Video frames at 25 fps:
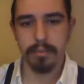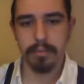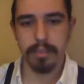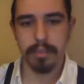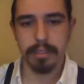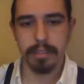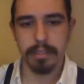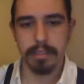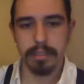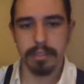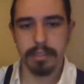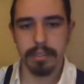
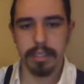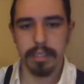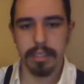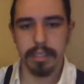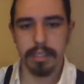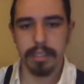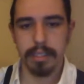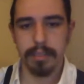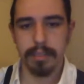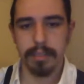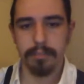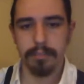this
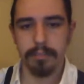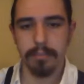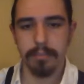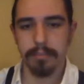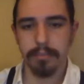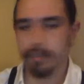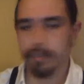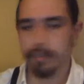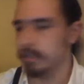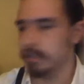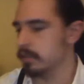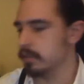
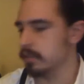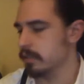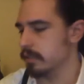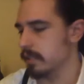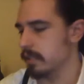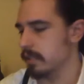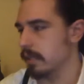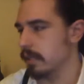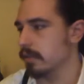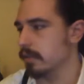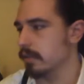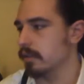
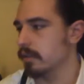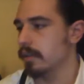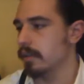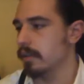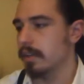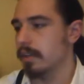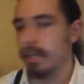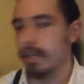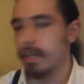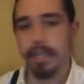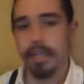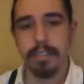Veldensteiner
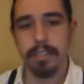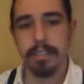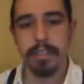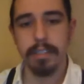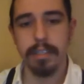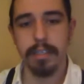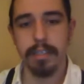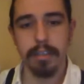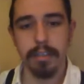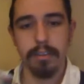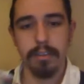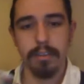has a
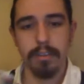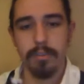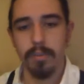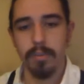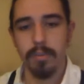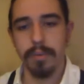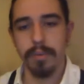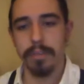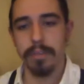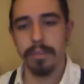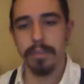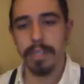neat little
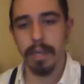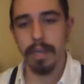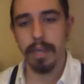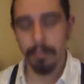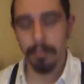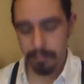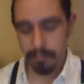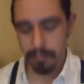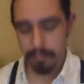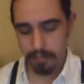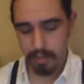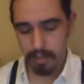swivel
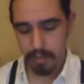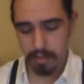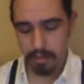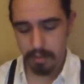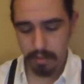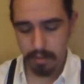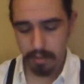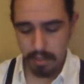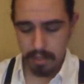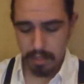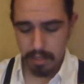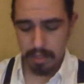top.
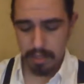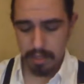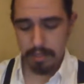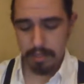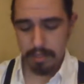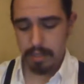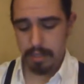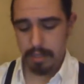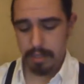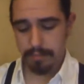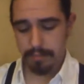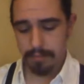So
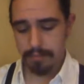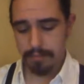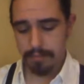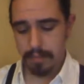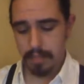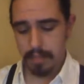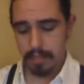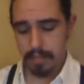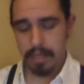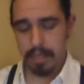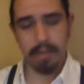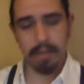
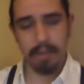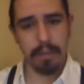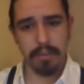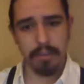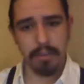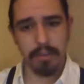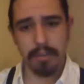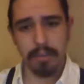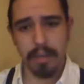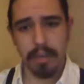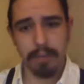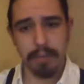I've
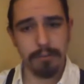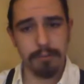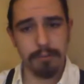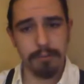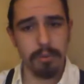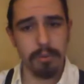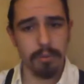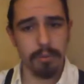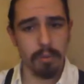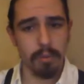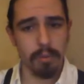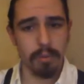actually got a
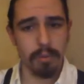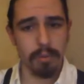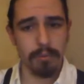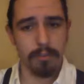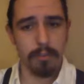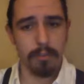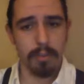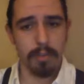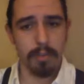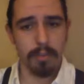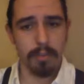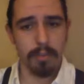few different ones
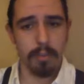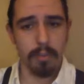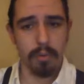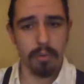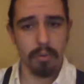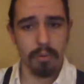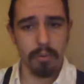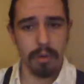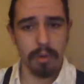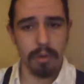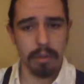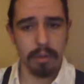from this
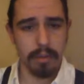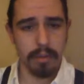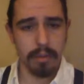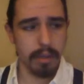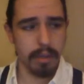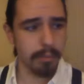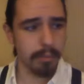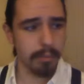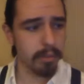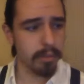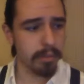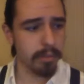brewery
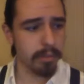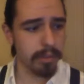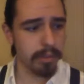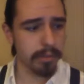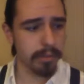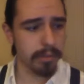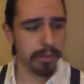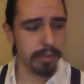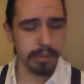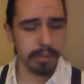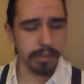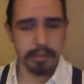that I'm going to be
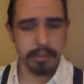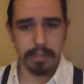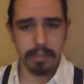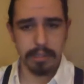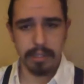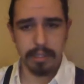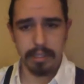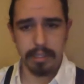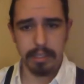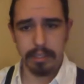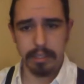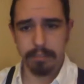doing
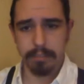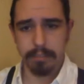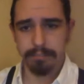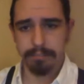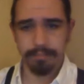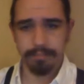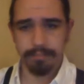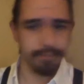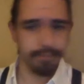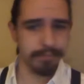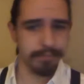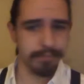
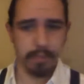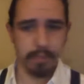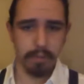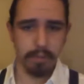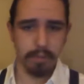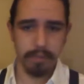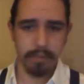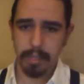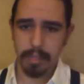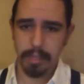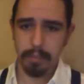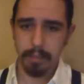
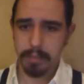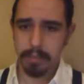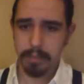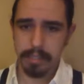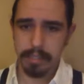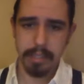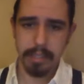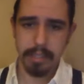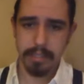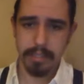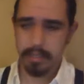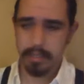over the coming
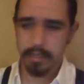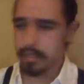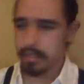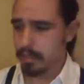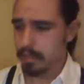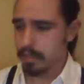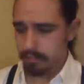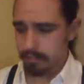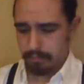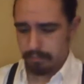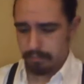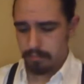days.
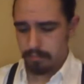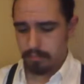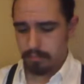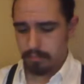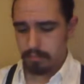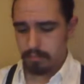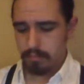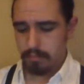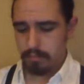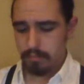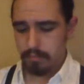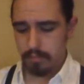
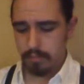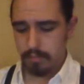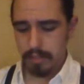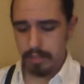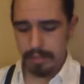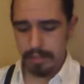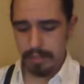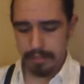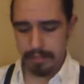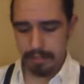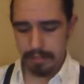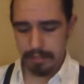
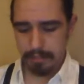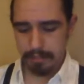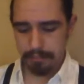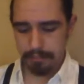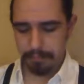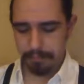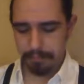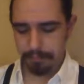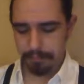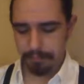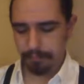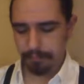
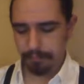Yeah,